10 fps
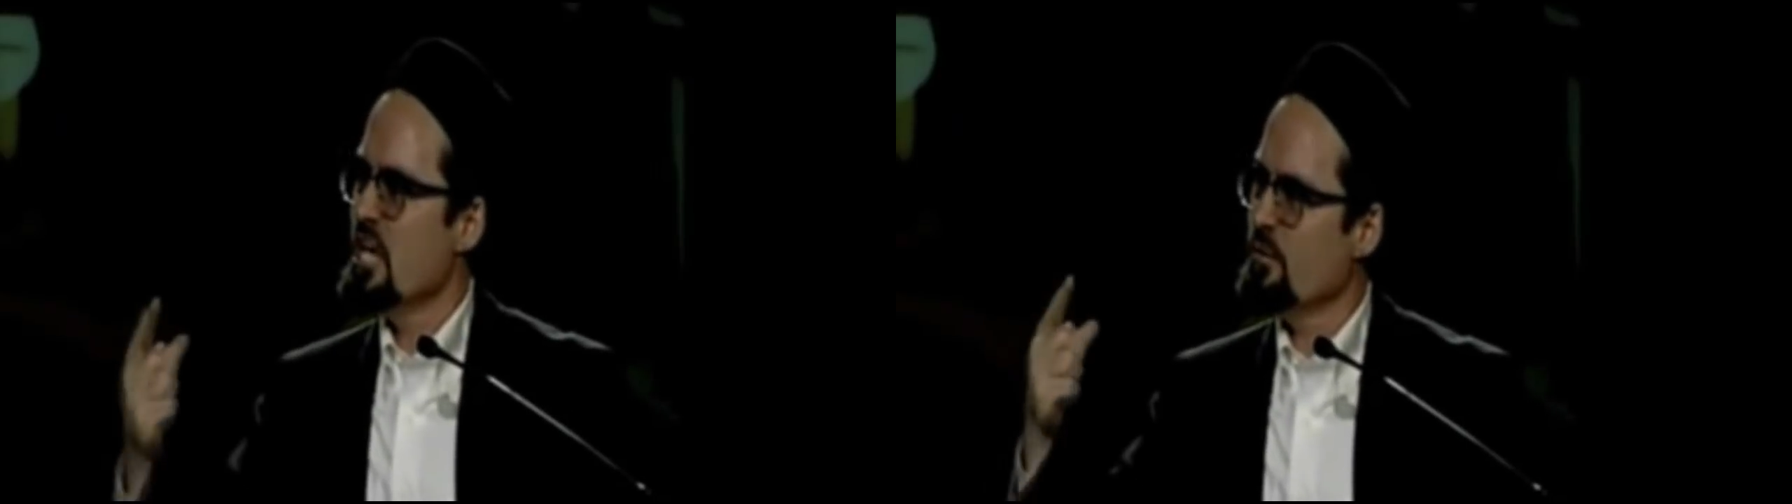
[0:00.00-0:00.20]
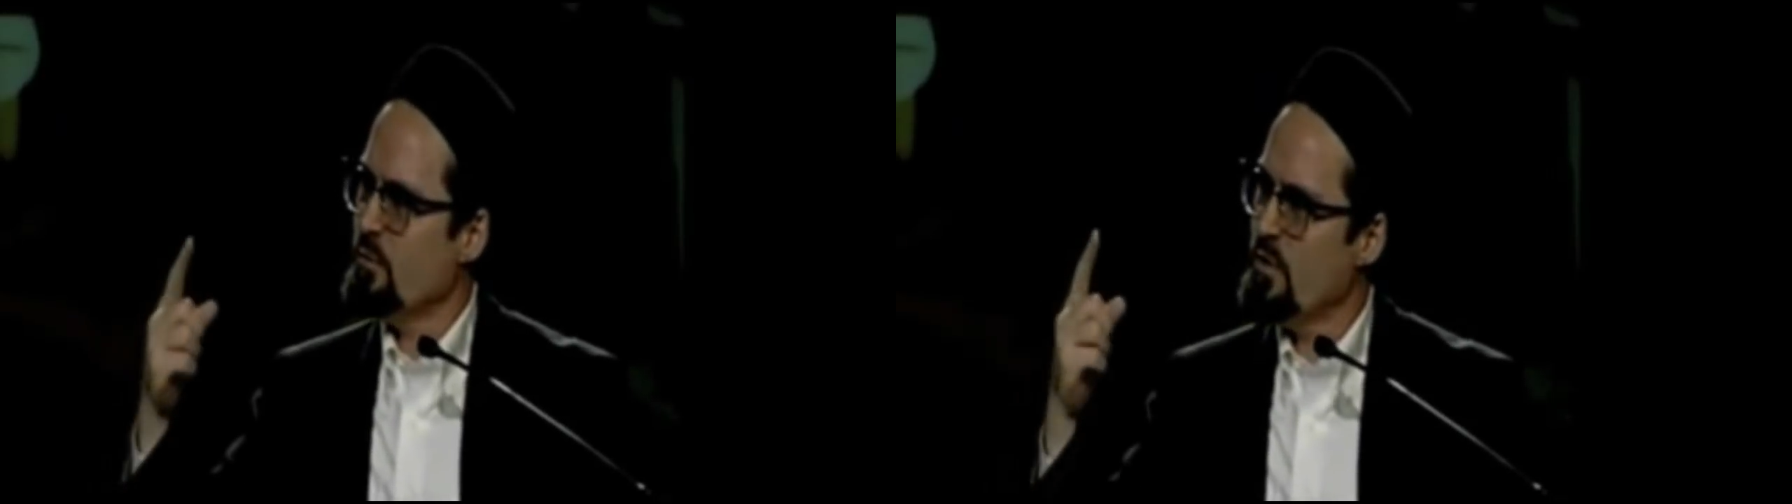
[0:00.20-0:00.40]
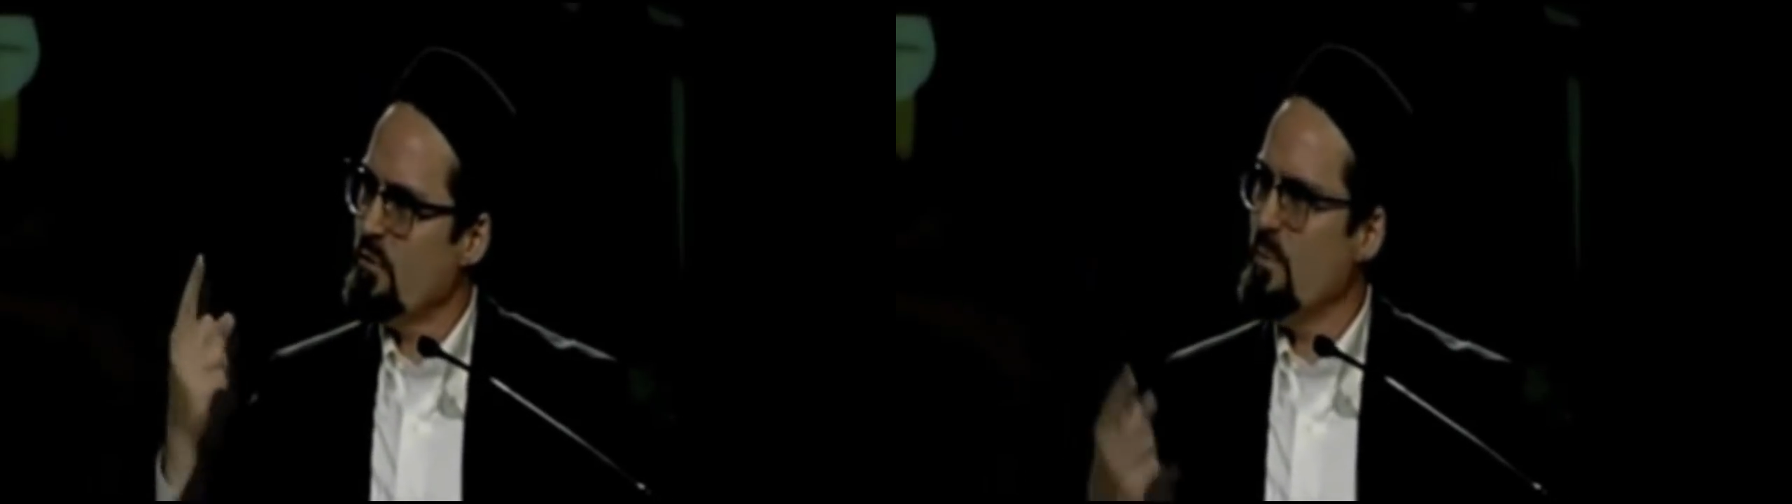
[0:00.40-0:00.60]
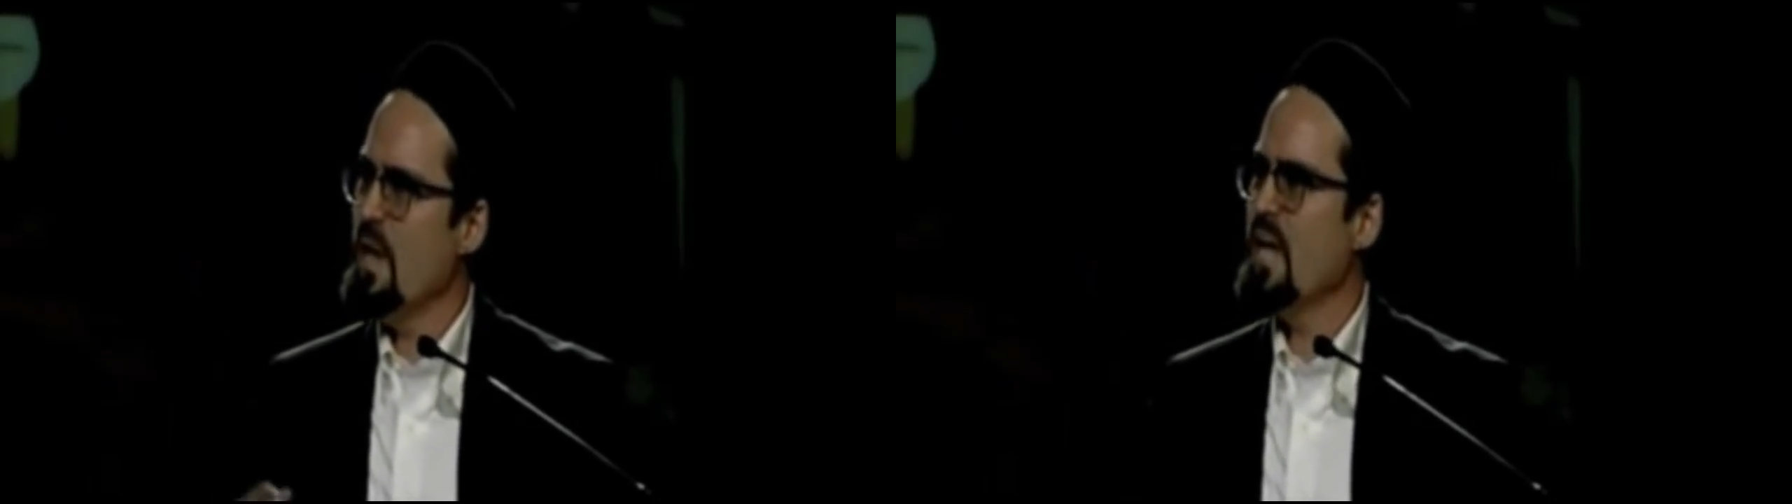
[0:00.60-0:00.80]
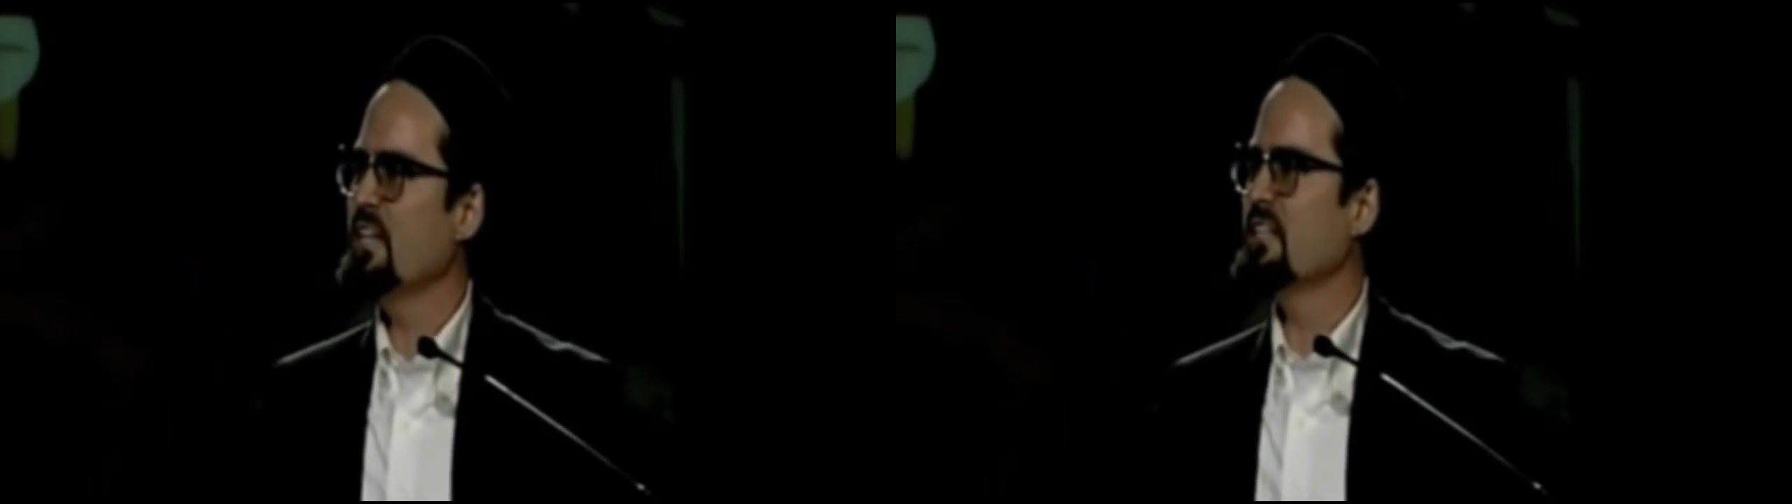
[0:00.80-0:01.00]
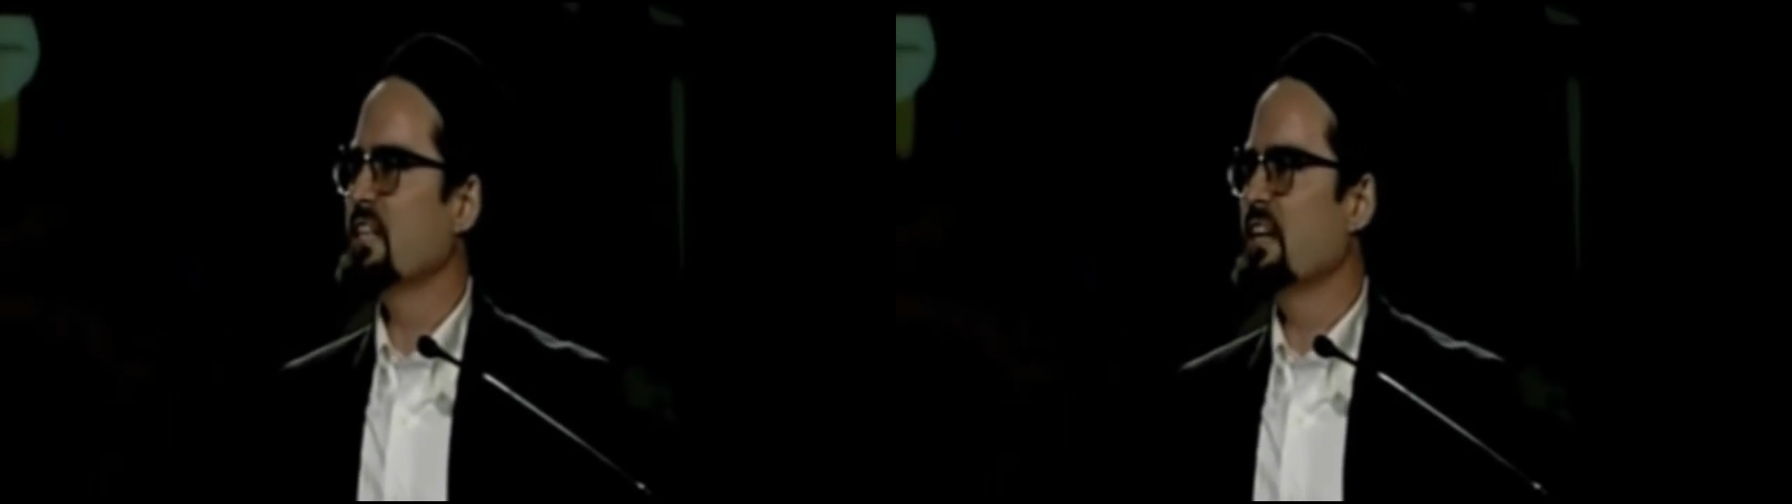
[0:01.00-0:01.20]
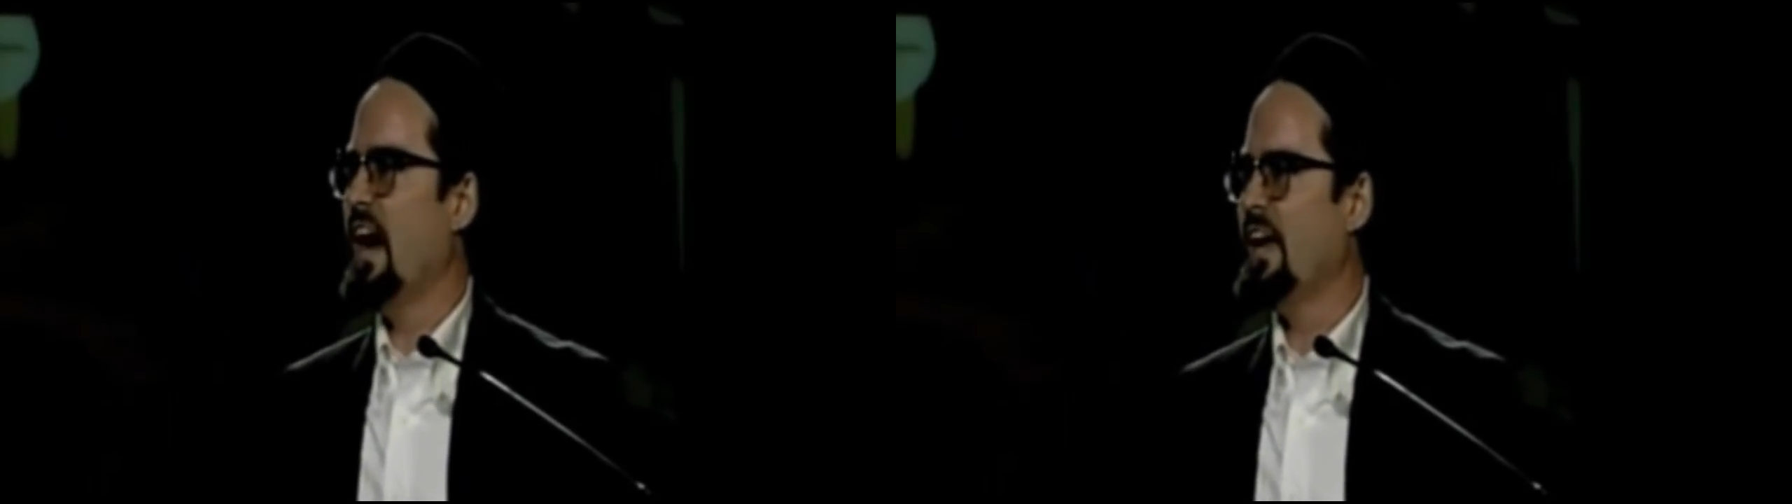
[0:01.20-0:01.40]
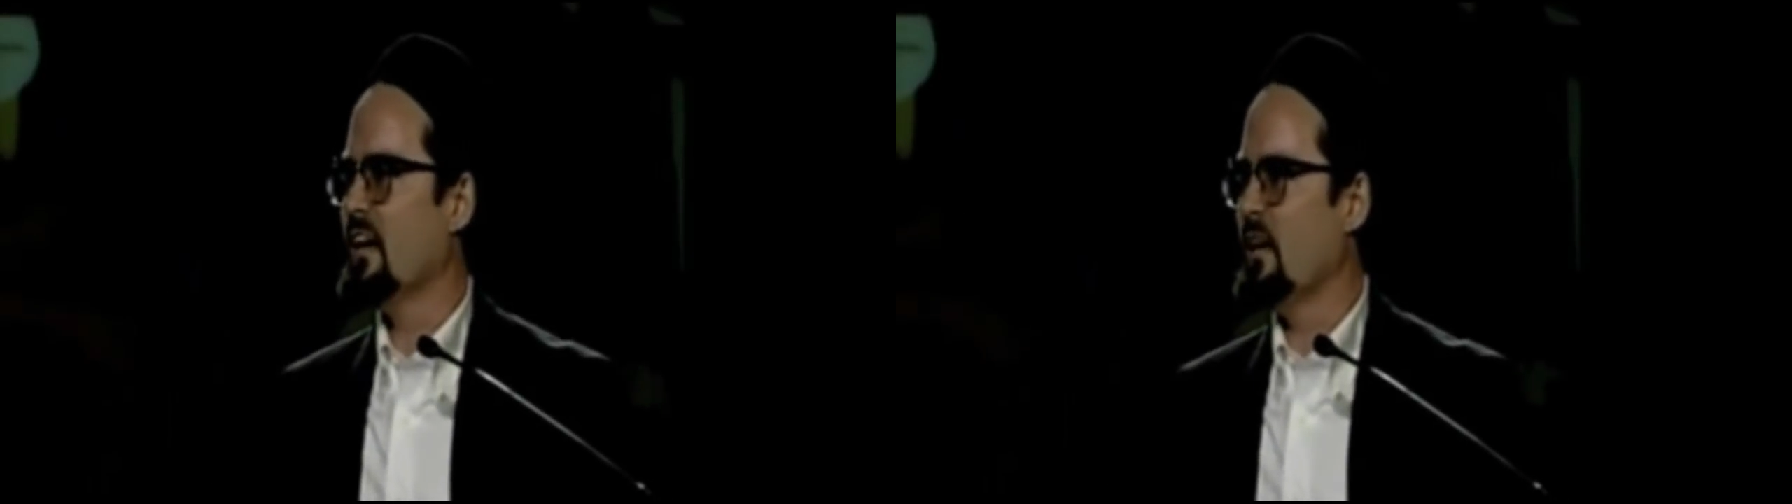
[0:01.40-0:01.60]
If we remain in
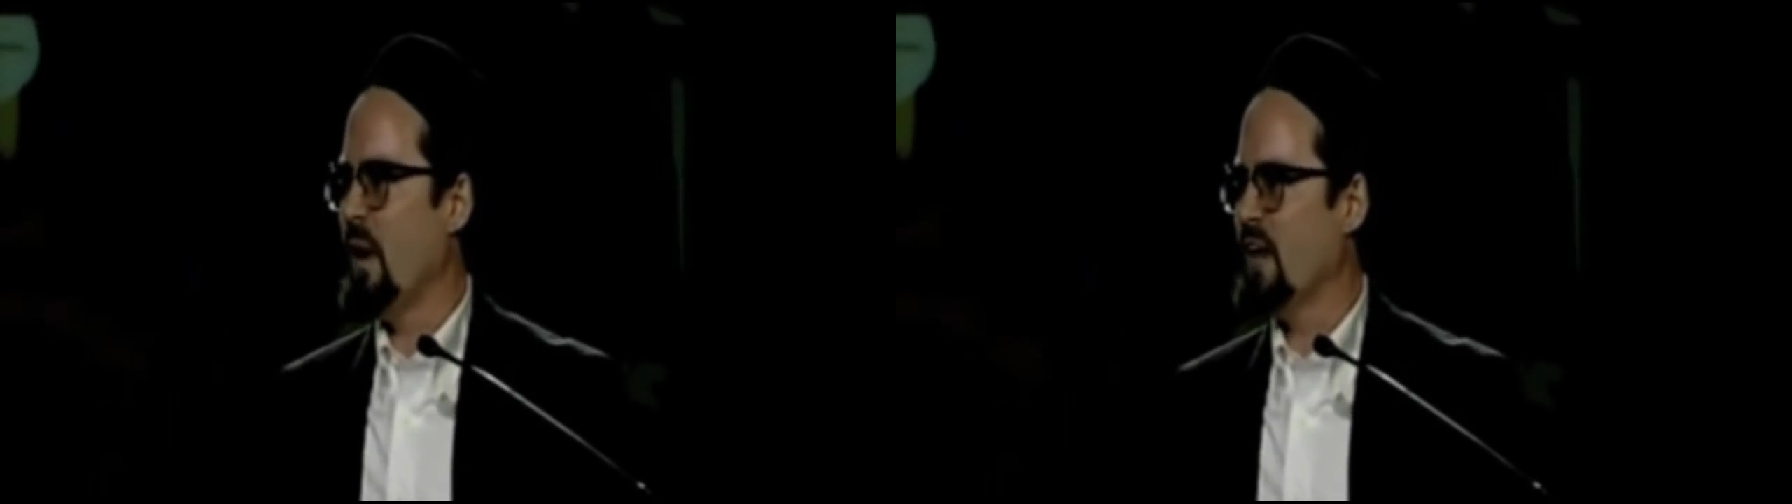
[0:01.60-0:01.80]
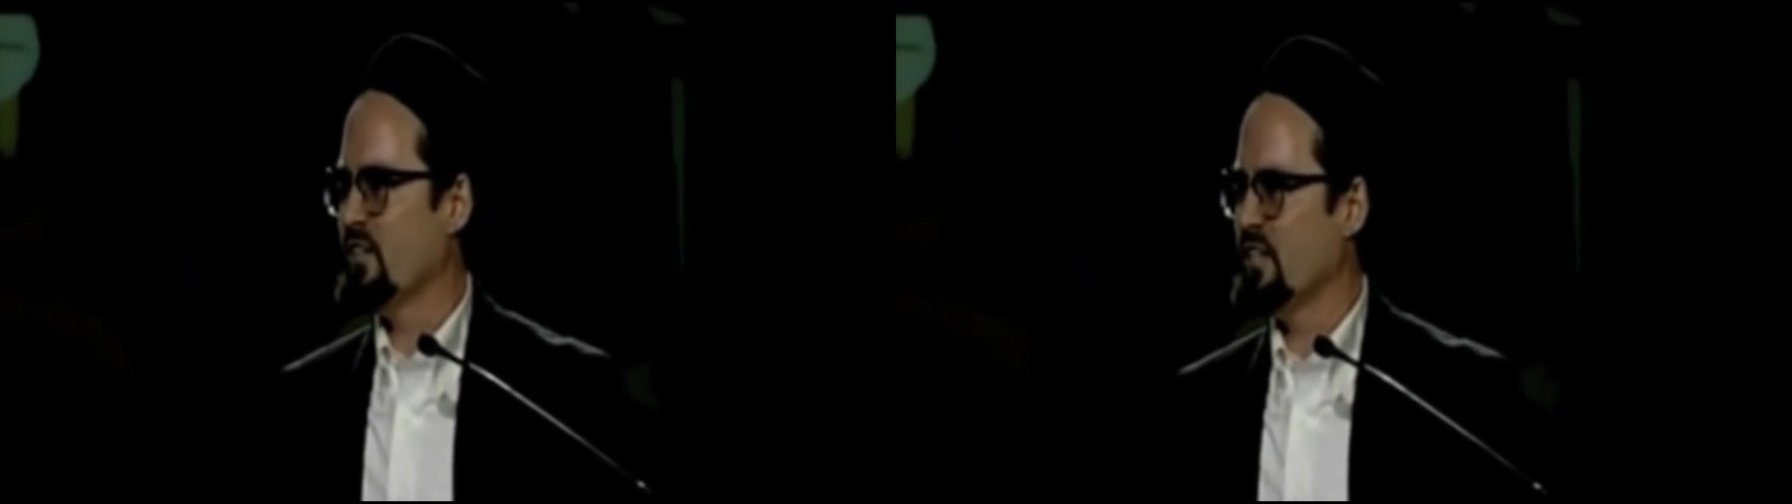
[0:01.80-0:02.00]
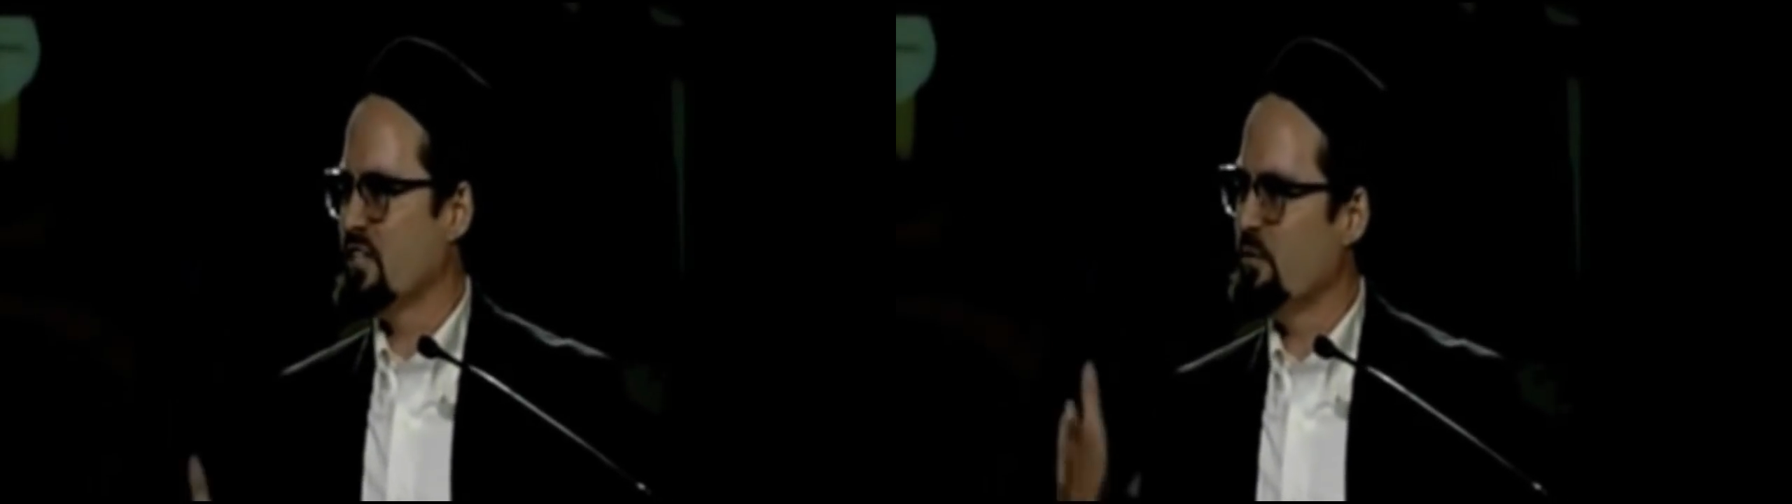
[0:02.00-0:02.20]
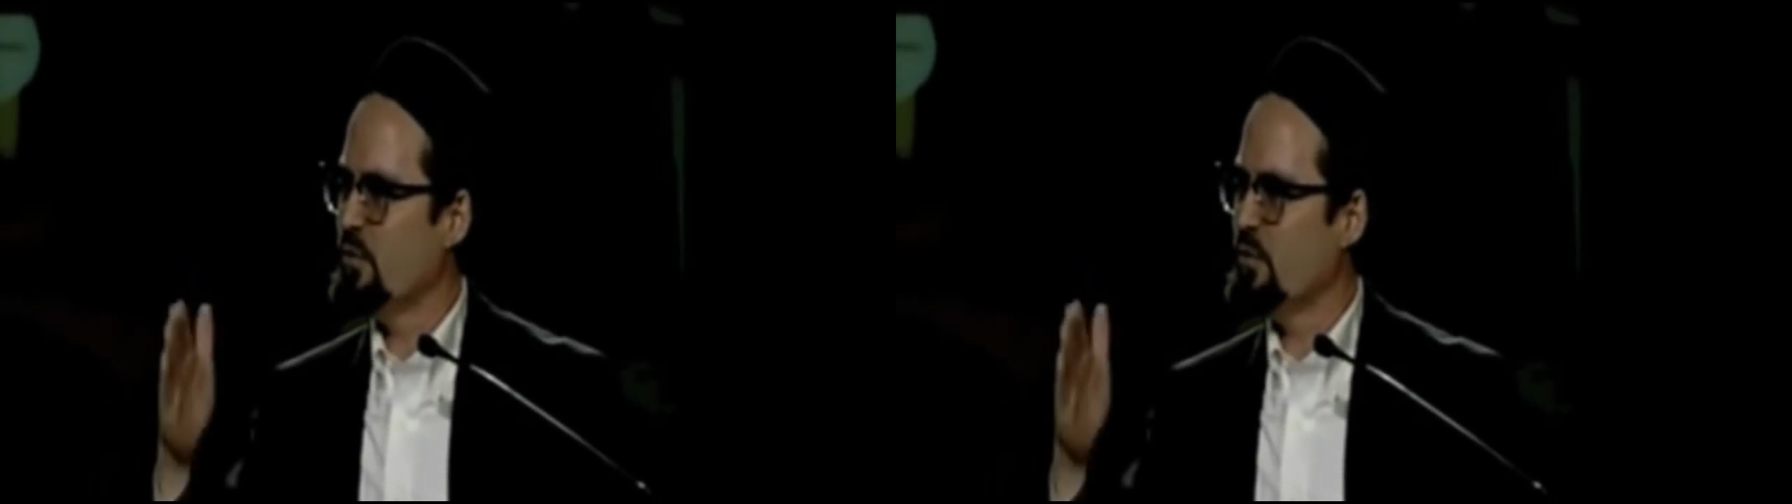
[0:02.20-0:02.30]
denial about this,